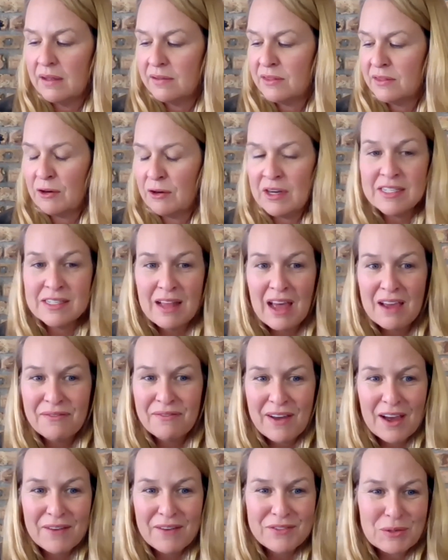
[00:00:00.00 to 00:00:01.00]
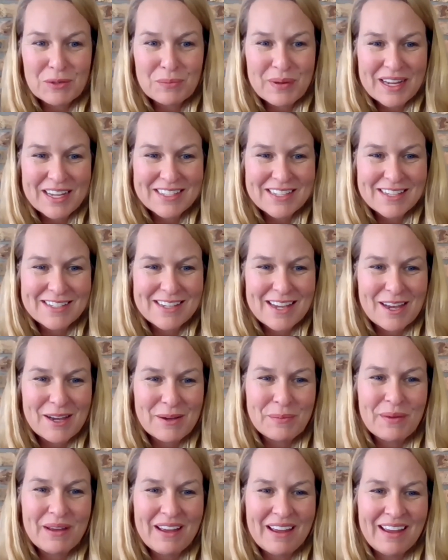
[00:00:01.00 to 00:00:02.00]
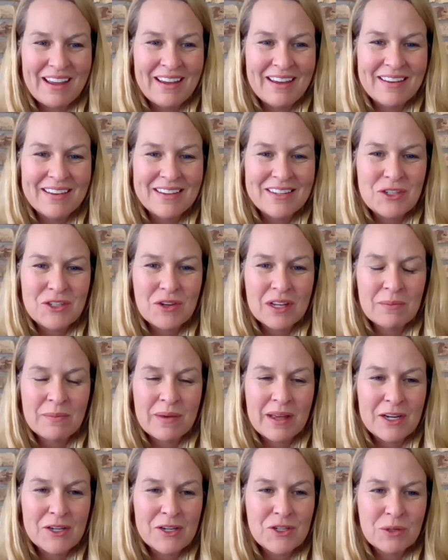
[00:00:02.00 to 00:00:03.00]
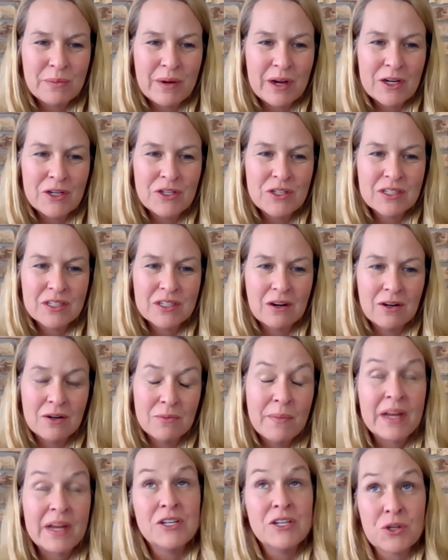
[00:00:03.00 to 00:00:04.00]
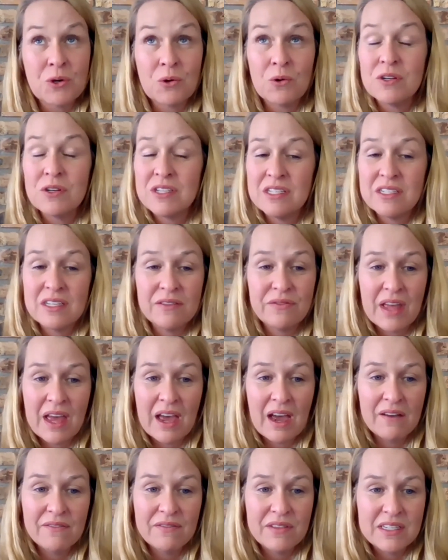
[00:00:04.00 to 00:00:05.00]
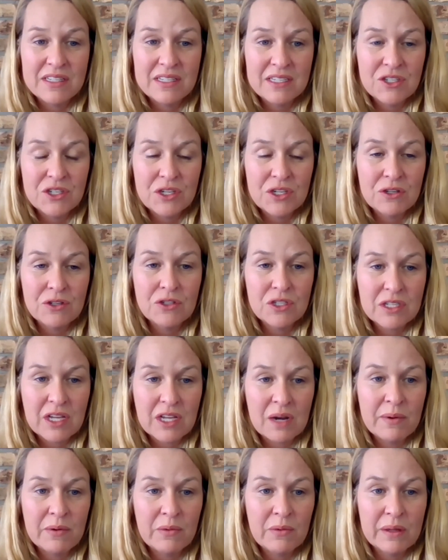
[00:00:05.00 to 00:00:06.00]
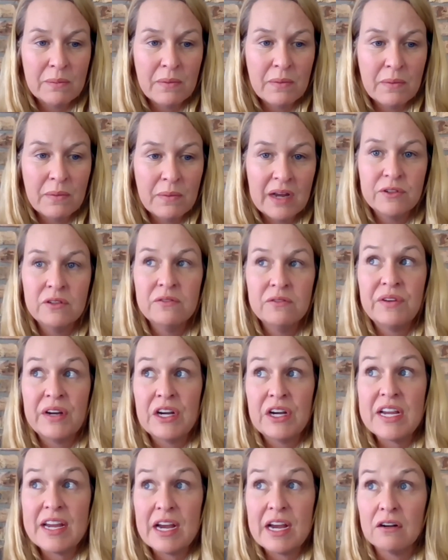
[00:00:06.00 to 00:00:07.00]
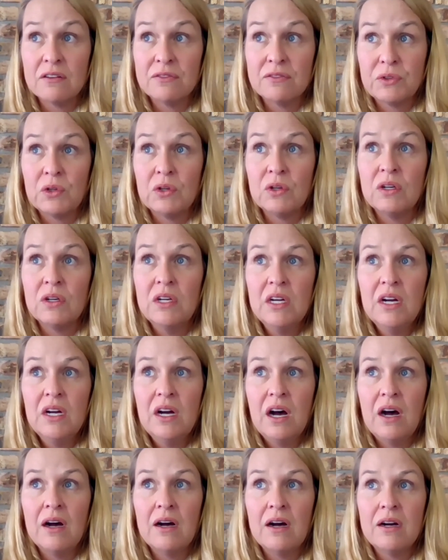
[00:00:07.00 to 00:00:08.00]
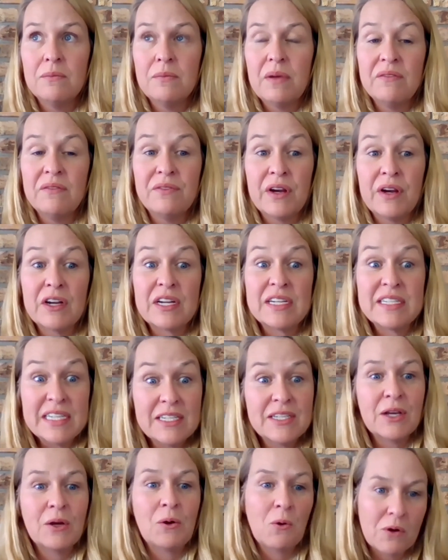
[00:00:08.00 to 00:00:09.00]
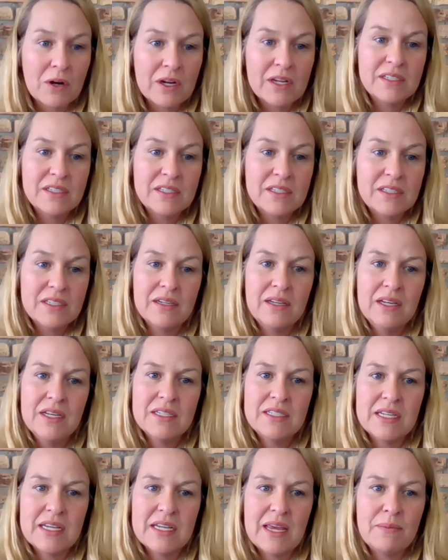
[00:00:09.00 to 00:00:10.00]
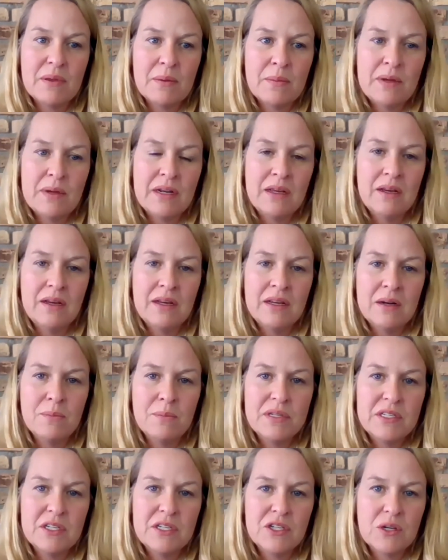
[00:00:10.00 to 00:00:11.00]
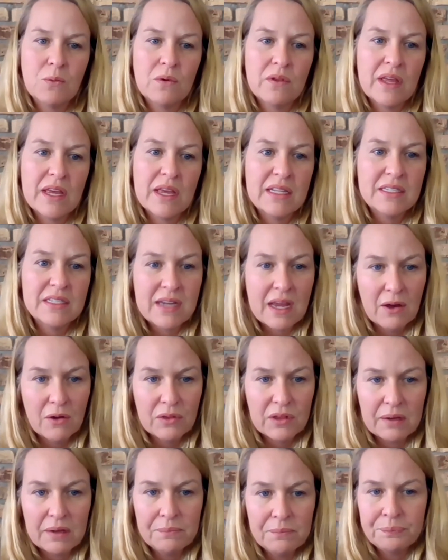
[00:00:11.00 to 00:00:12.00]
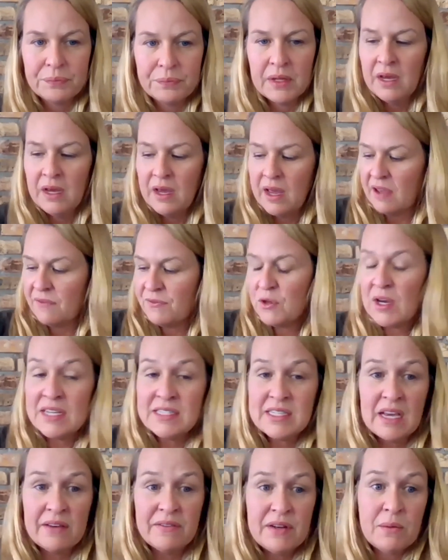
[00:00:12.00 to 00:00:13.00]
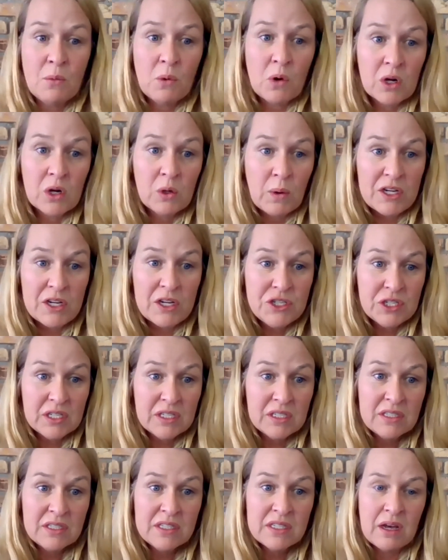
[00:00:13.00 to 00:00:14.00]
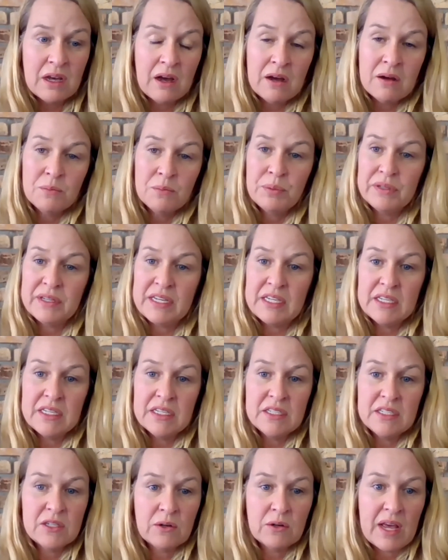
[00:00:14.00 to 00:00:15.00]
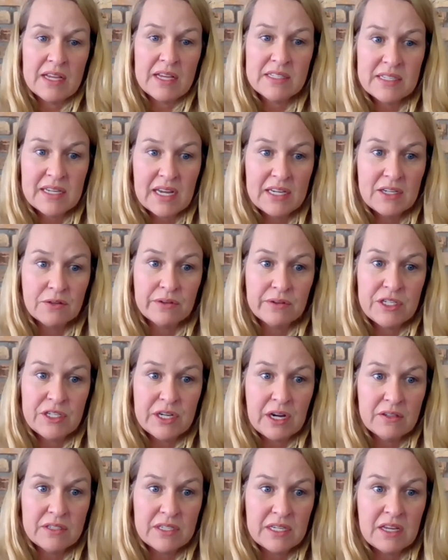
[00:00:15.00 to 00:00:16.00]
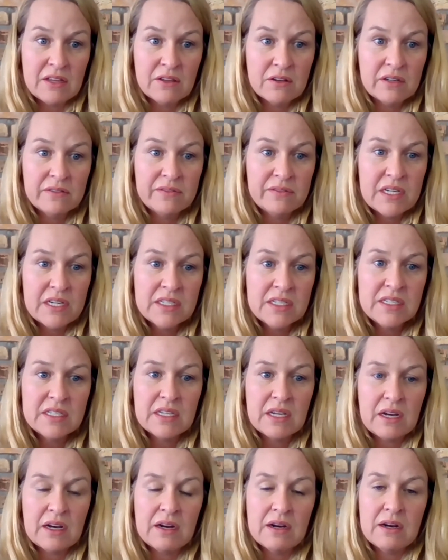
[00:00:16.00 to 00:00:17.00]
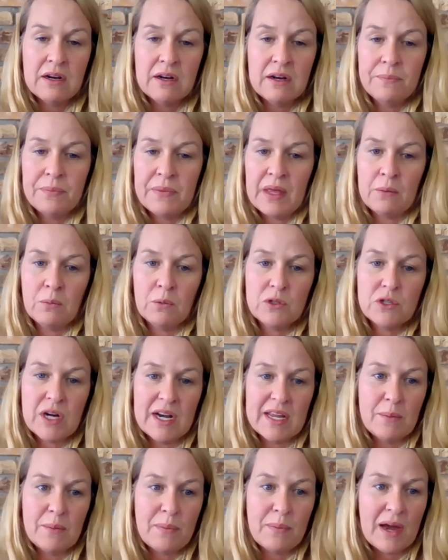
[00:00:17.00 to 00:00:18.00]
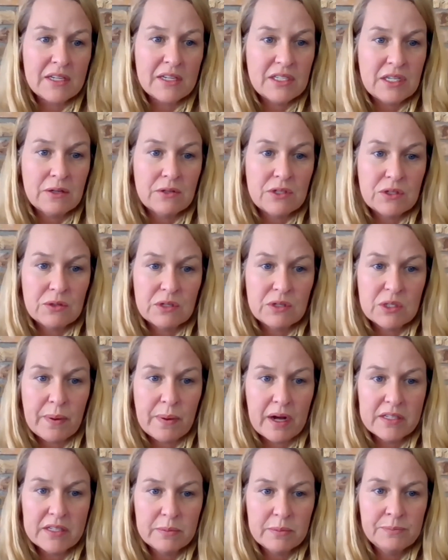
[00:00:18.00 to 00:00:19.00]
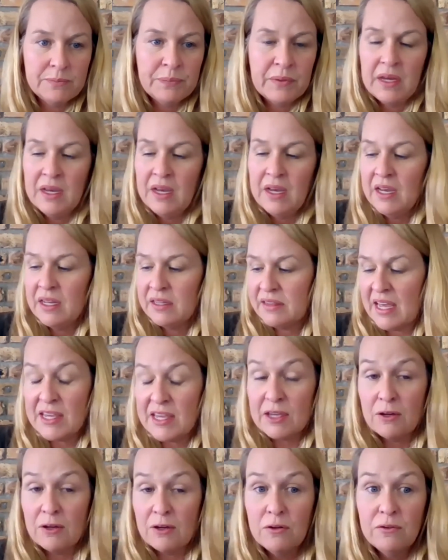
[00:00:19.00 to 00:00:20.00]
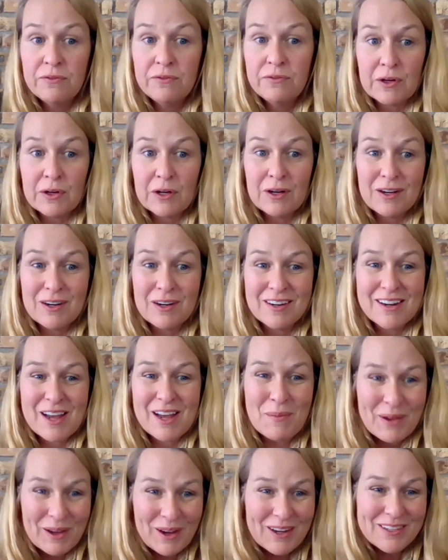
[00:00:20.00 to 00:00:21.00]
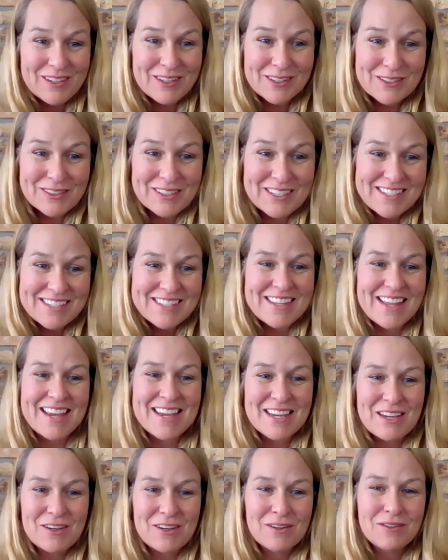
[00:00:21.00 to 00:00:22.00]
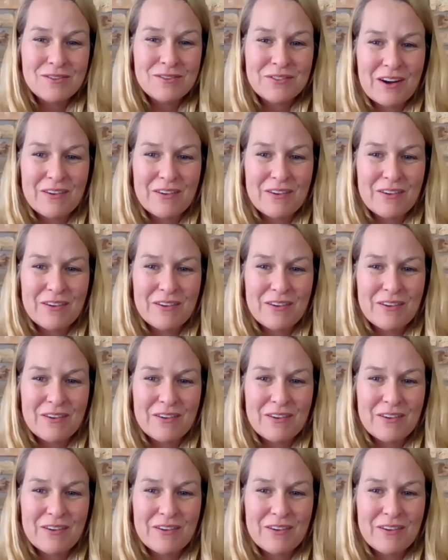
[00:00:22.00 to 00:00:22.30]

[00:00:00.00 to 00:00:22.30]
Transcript: there is life after PSSM, and you can manage your mare, or manage your horses if they have this issue. You just got to be really mindful and very careful and very detail oriented to keep them in a position where they can stay healthy. If you guys have any more questions, please don't hesitate to reach out to either of us, and we'll try to get back to you as soon as possible. Thank you for coming on, Dr. Liz. Thank you for